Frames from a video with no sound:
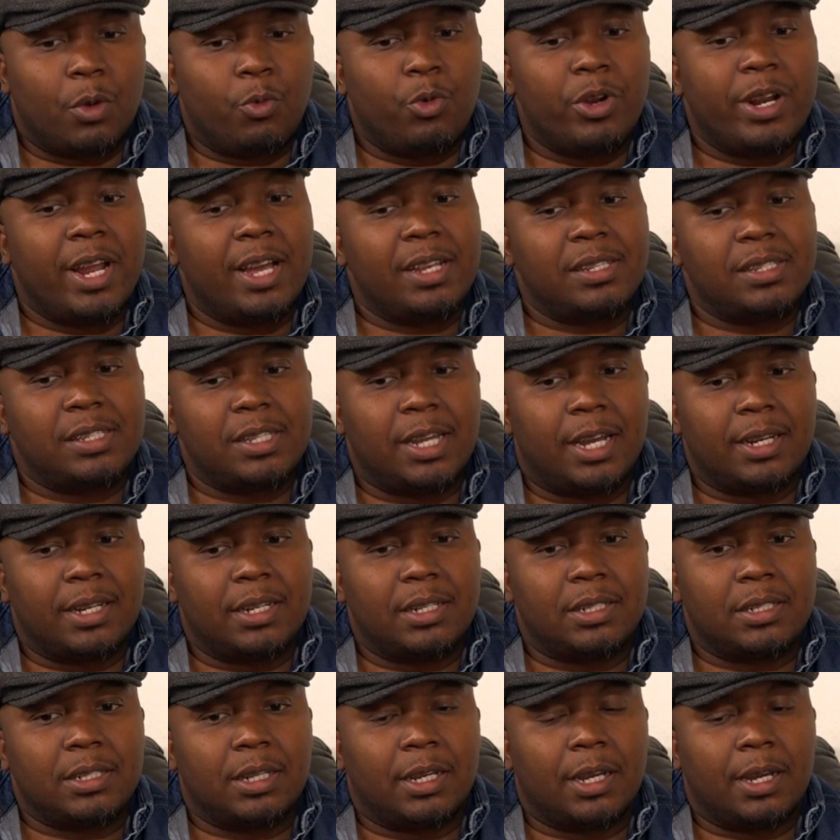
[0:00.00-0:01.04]
when I
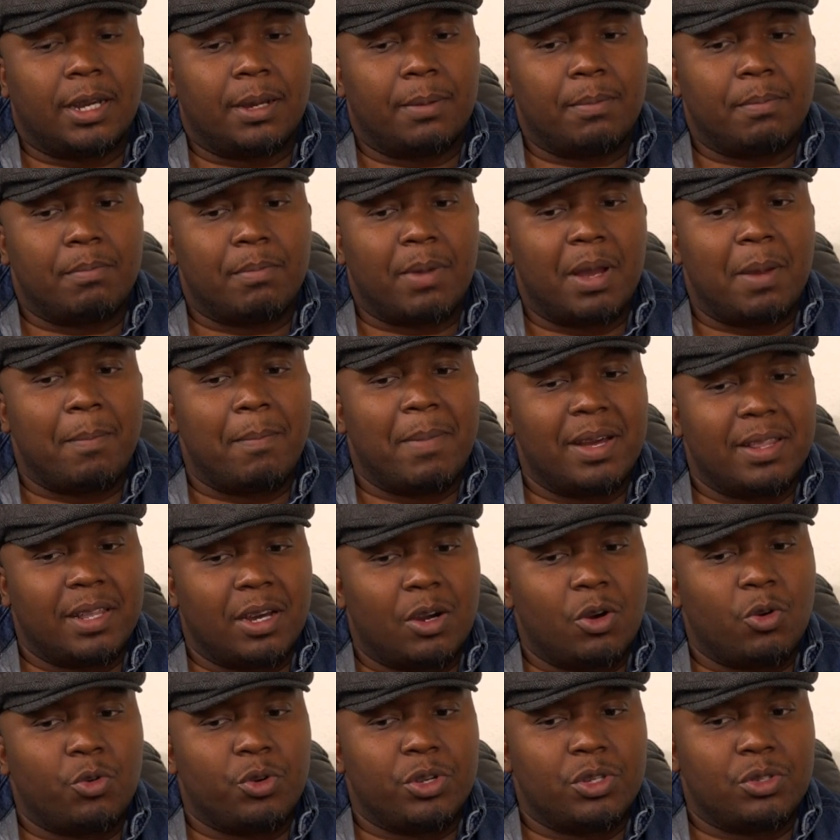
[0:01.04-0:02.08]
started, my mother
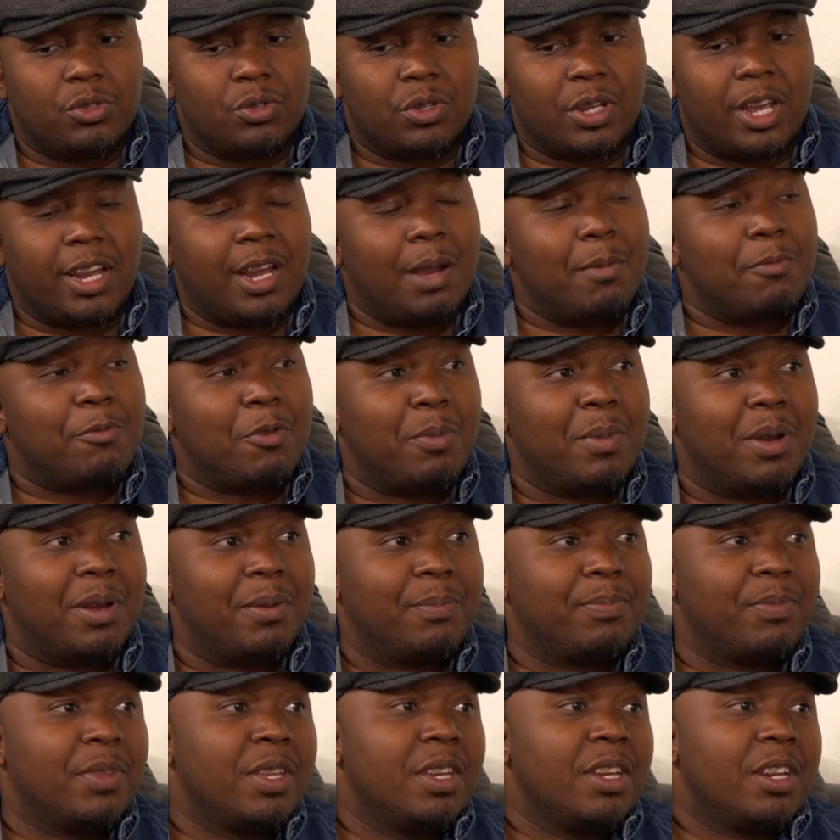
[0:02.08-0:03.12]
always, I come from
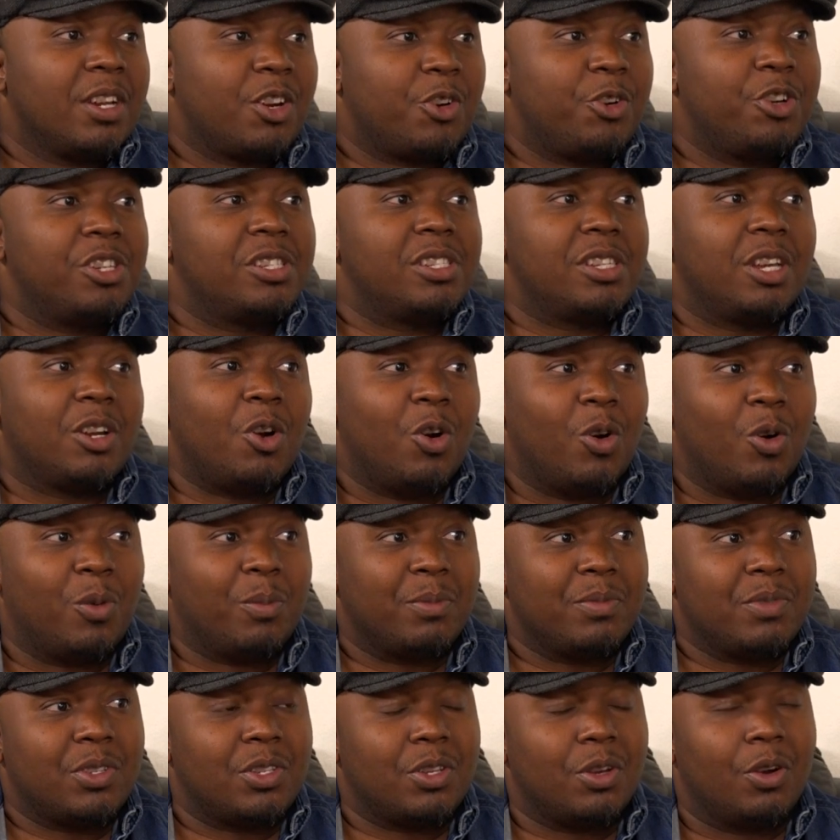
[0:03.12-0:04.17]
a Christian
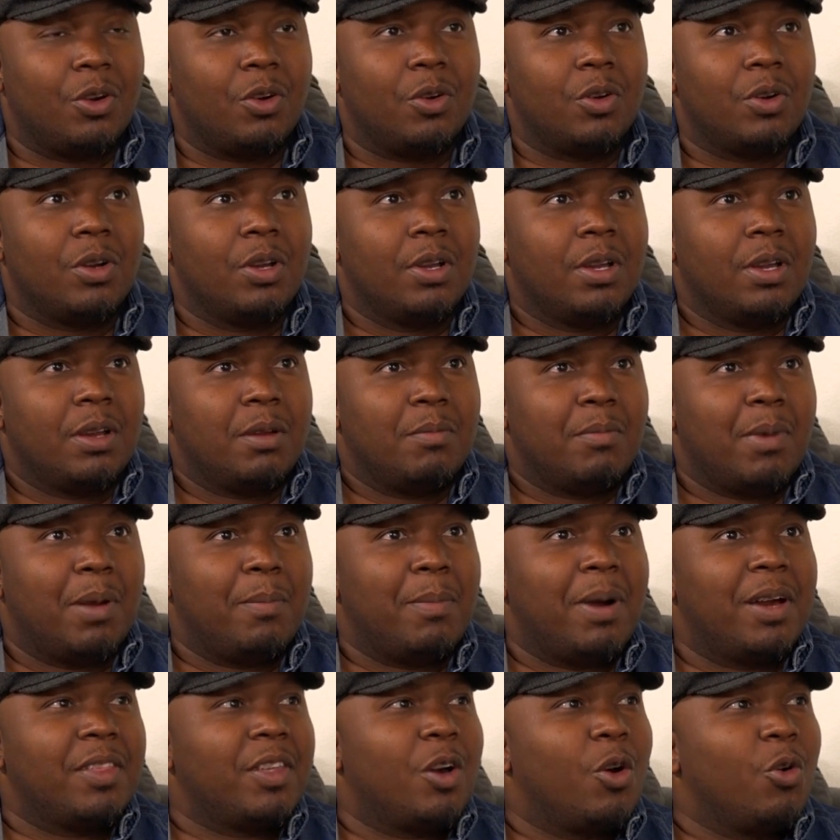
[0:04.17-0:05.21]
home, so my
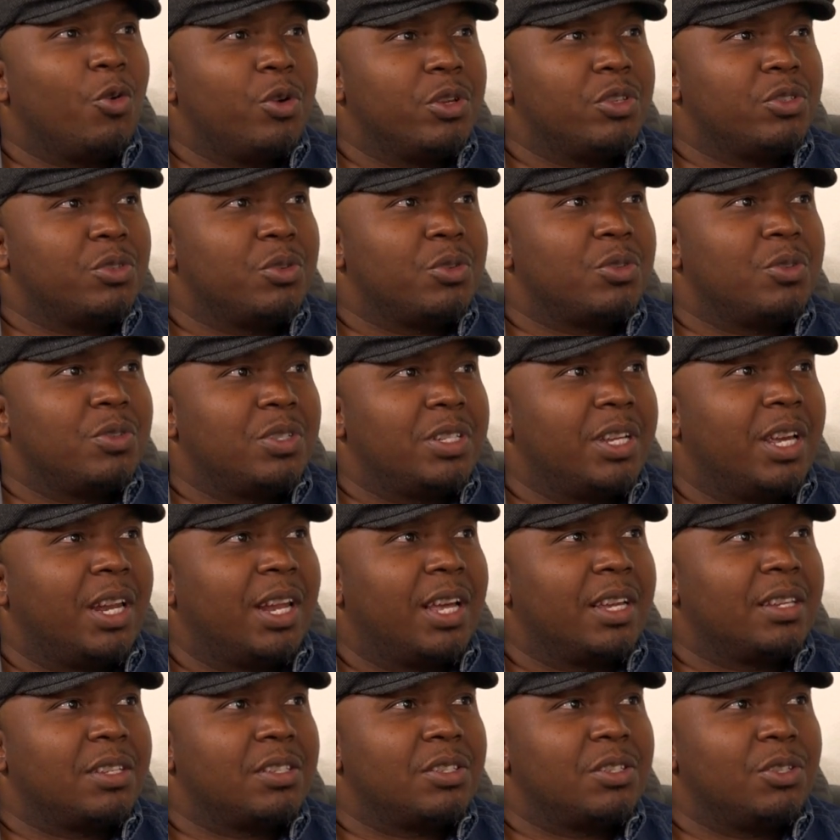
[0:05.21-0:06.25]
mother always used to tell
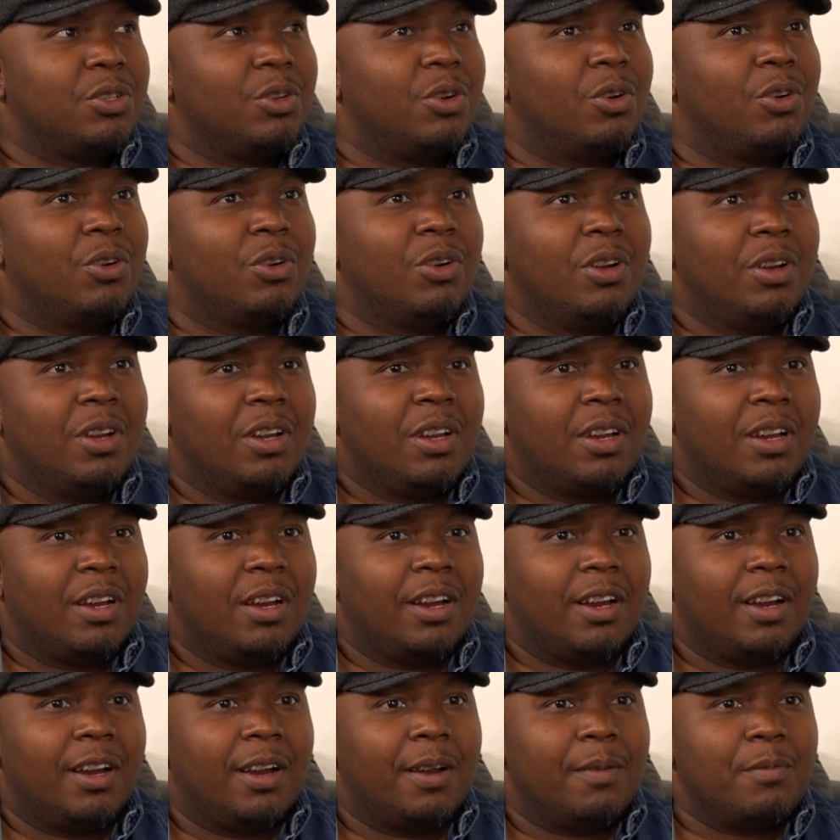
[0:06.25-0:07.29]
us, you know,
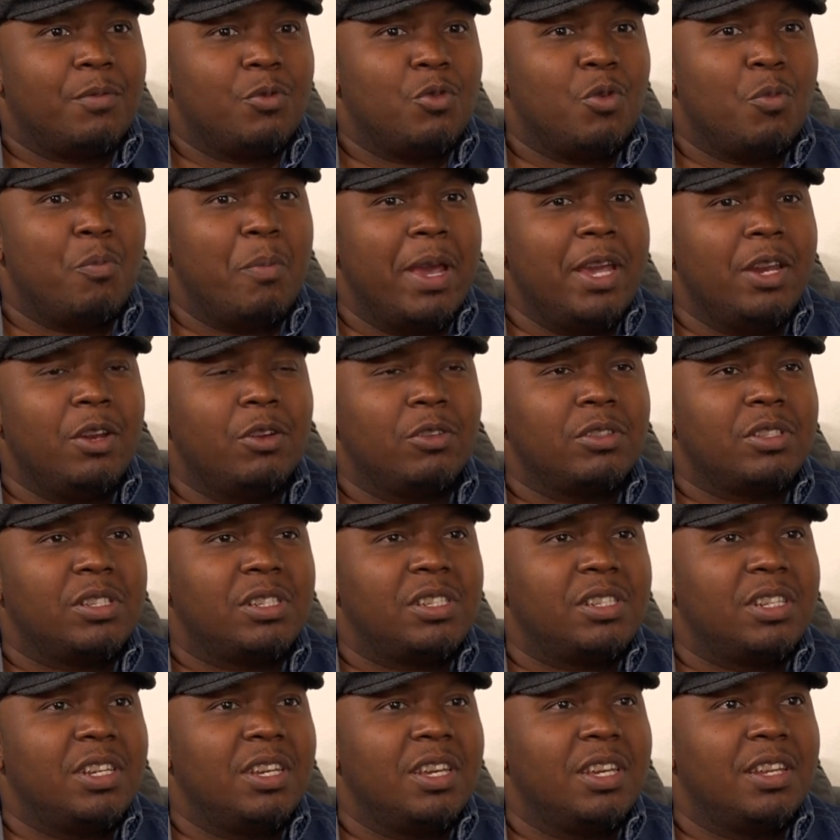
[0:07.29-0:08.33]
you may not
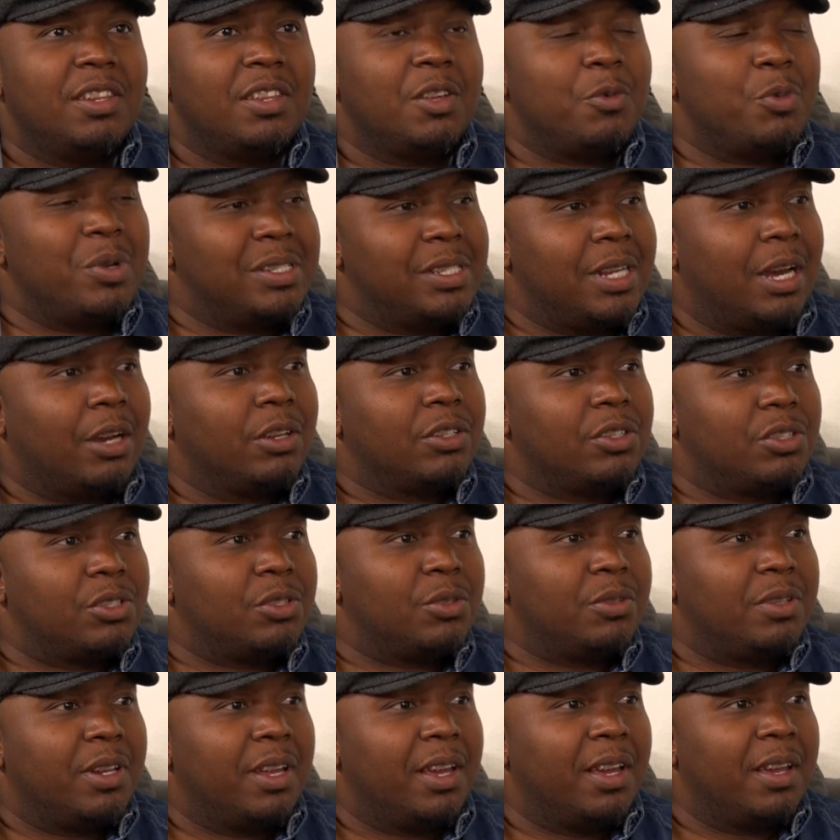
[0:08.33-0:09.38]
see the results
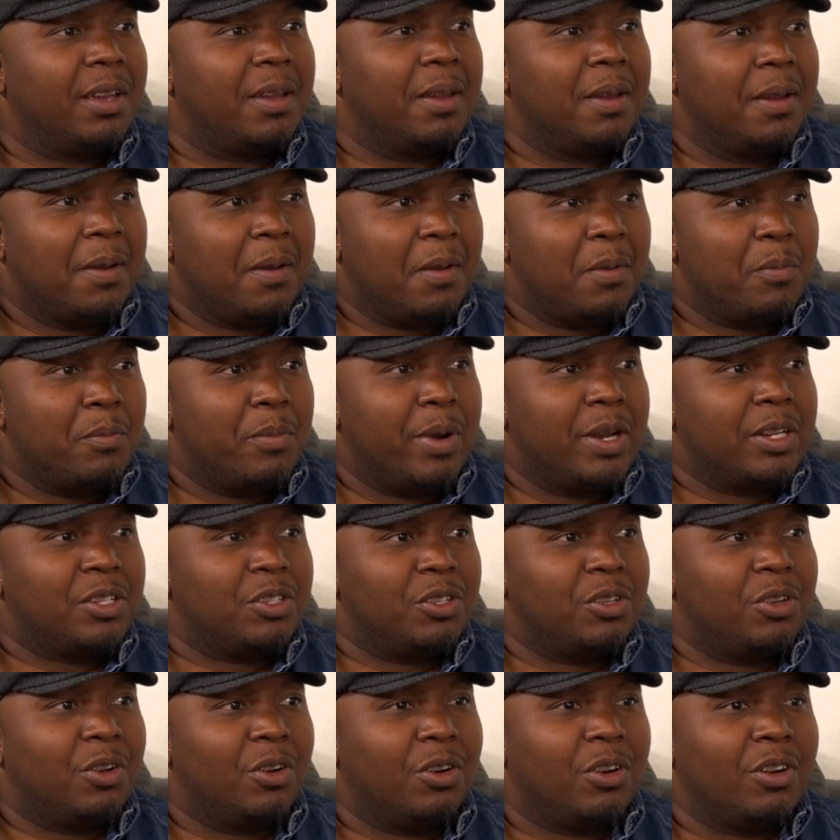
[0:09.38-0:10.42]
today, but,
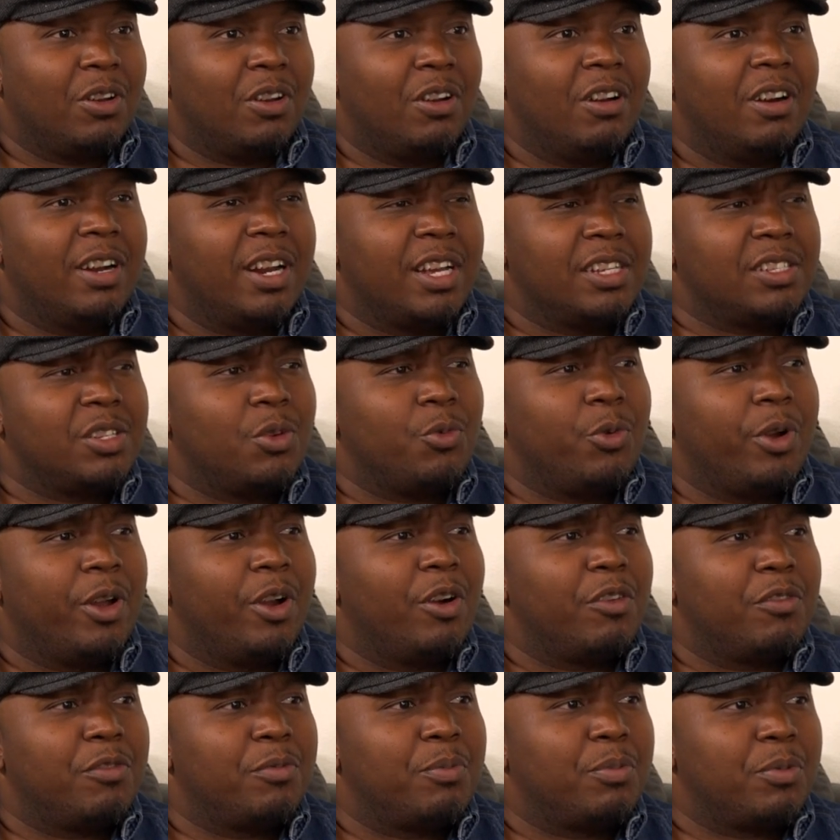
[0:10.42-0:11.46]
you know, God has a way
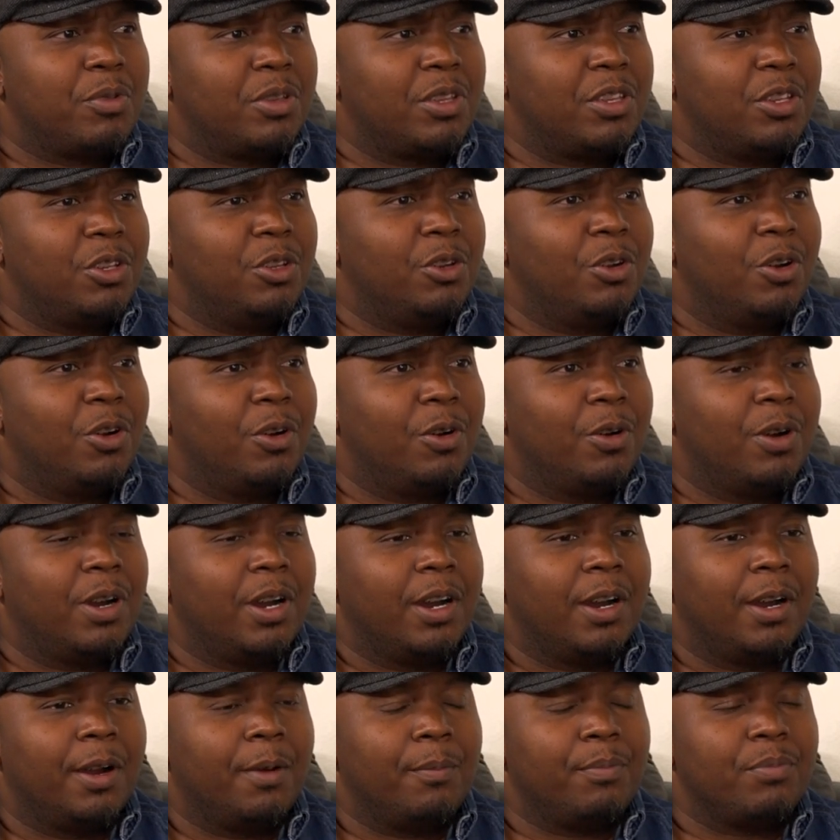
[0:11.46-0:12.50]
of, you
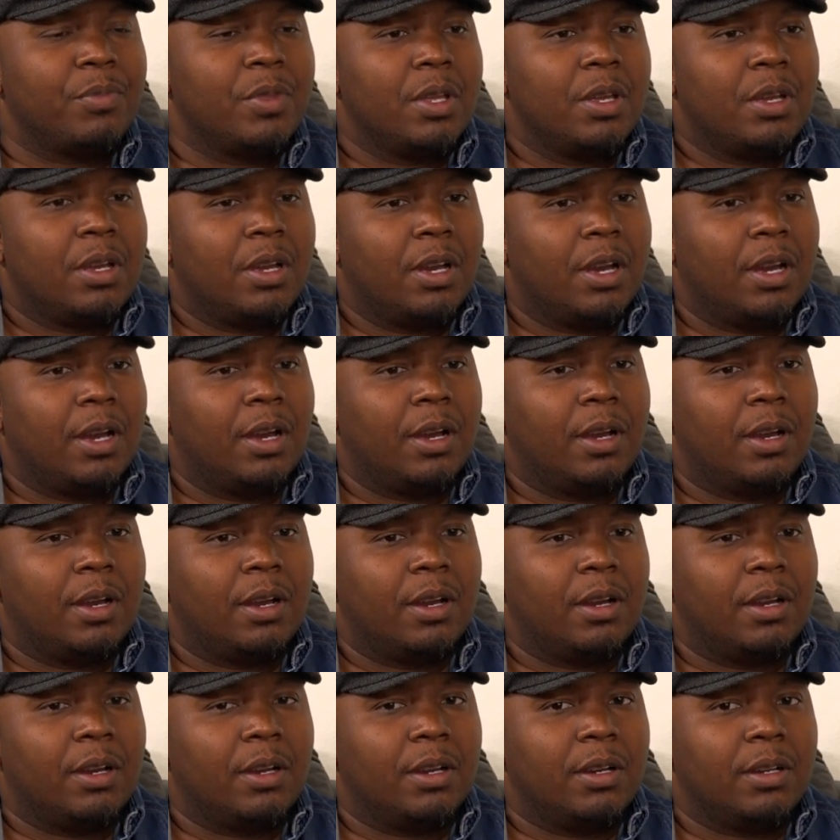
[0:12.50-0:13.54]
know,
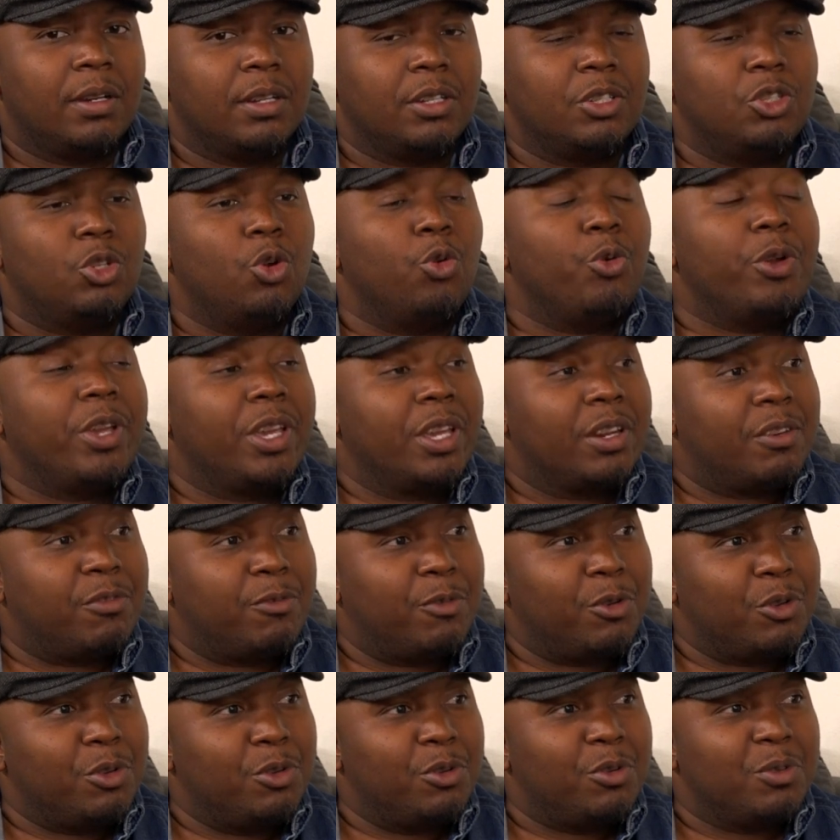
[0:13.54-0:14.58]
doing it
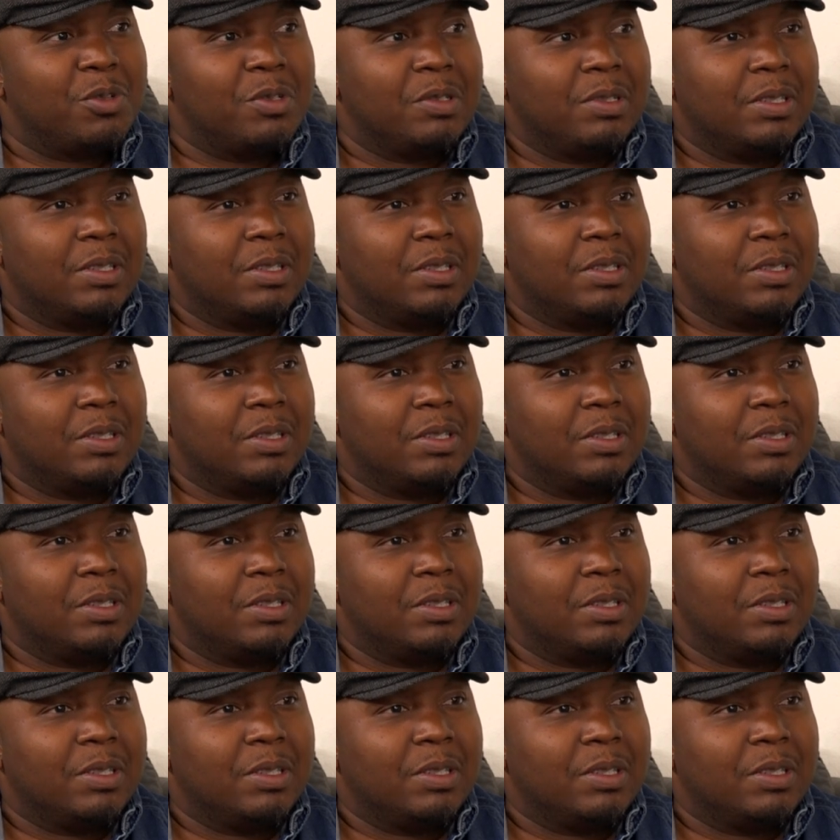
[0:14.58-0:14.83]
for you.